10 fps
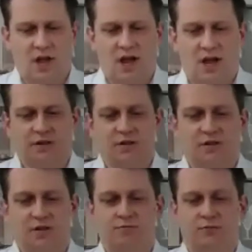And
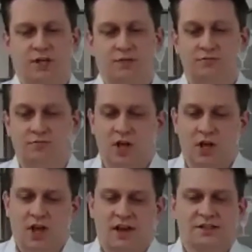yeah,
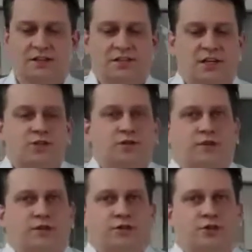and as I said, so
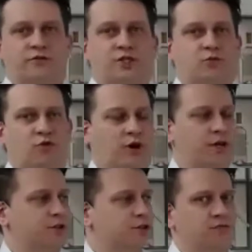we're a service
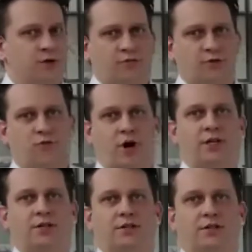provider, so we
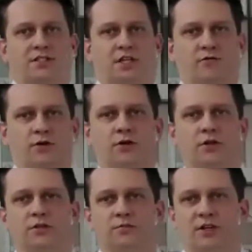provide
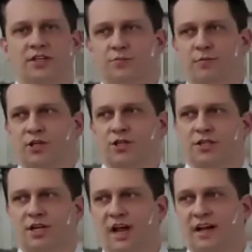several
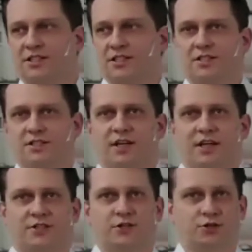inspection tasks
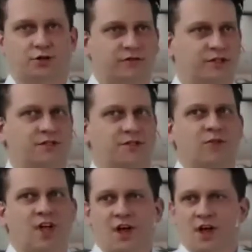as a service.
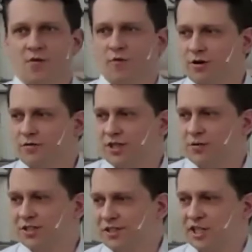One of
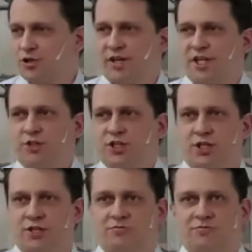them is X-ray
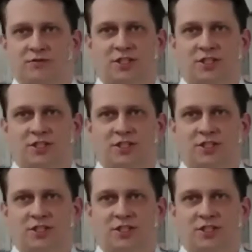imaging.